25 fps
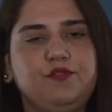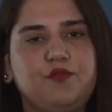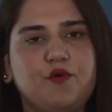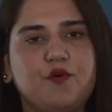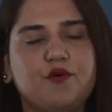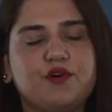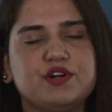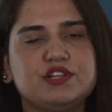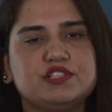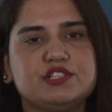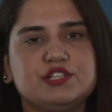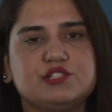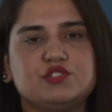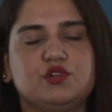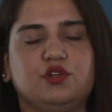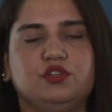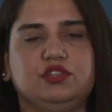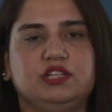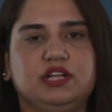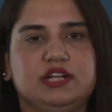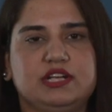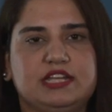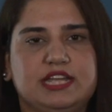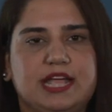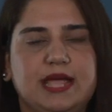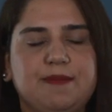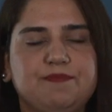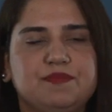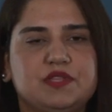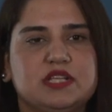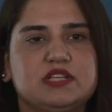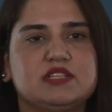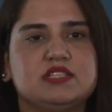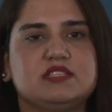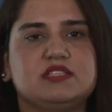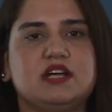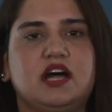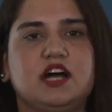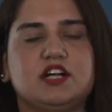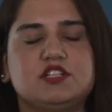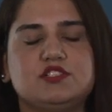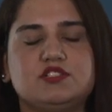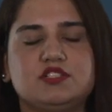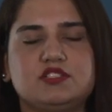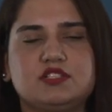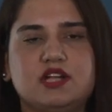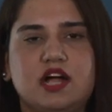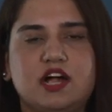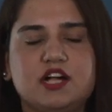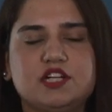focuses on the depth,
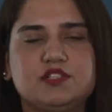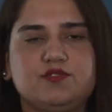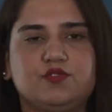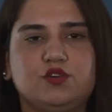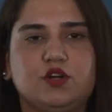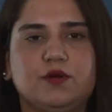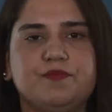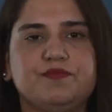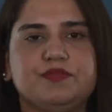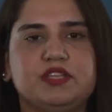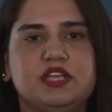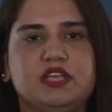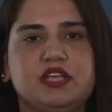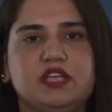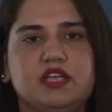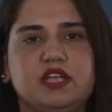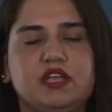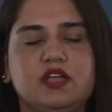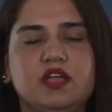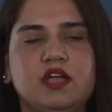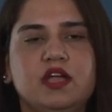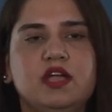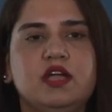starts from the